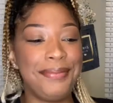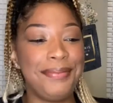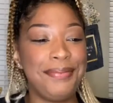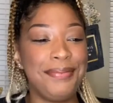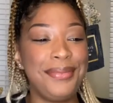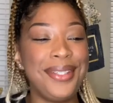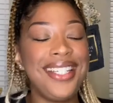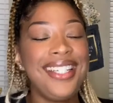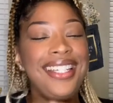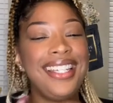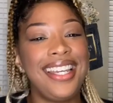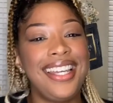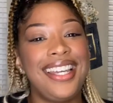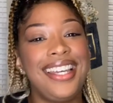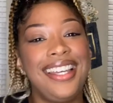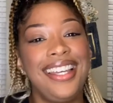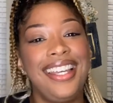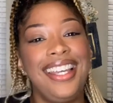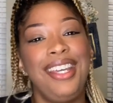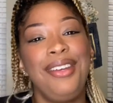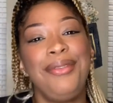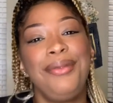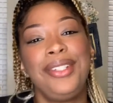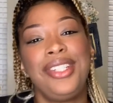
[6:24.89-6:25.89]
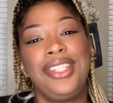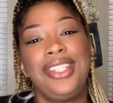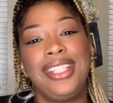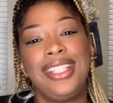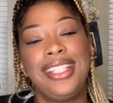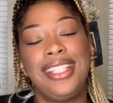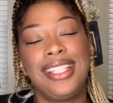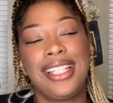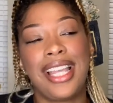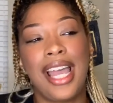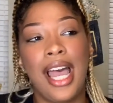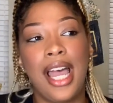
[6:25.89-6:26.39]
But yeah, it was
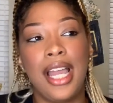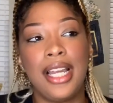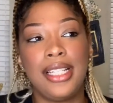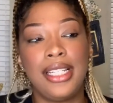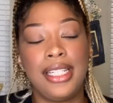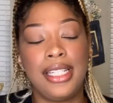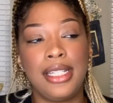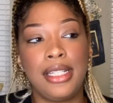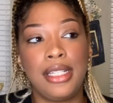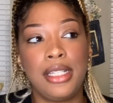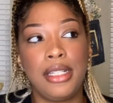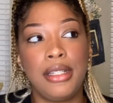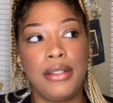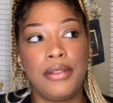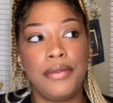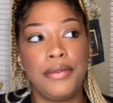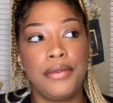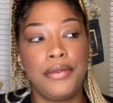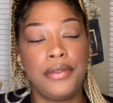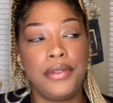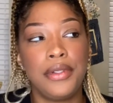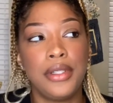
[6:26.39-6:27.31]
just kind of